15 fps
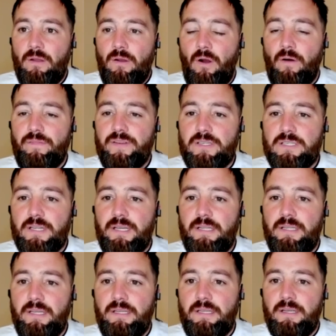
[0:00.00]
Obviously,
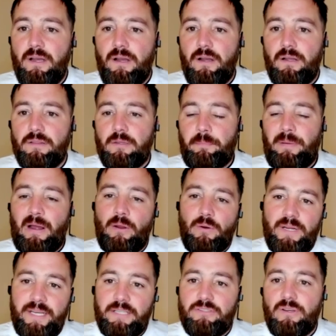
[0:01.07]
the
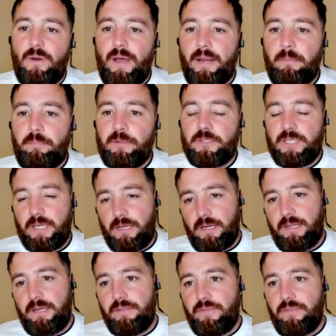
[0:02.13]
Paloliito and particularly